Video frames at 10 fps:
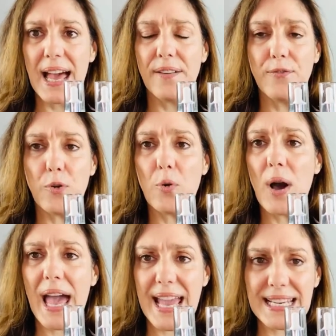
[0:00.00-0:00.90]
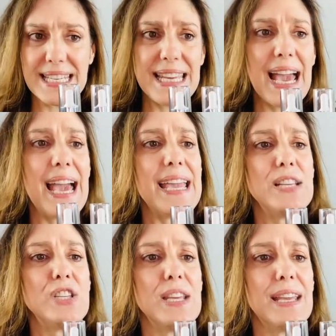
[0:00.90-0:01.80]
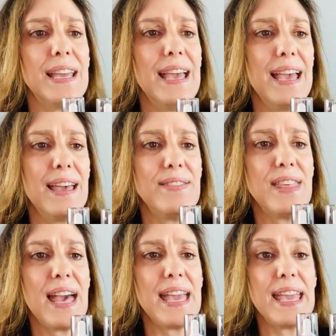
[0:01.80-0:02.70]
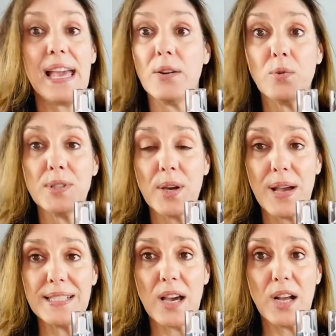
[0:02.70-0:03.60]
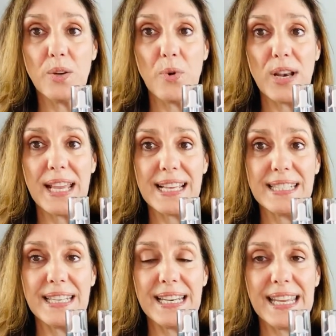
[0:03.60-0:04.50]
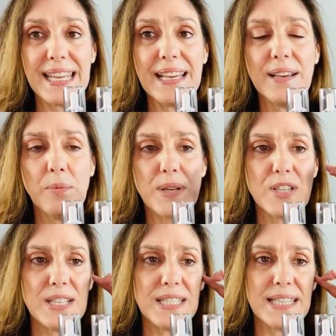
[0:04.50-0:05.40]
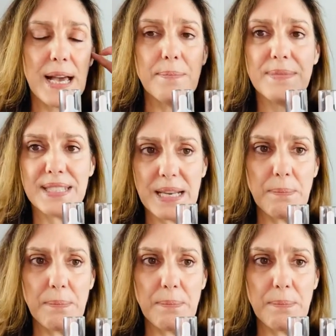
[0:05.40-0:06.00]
for anti-aging. It also has hyaluronic acid in here, which is skin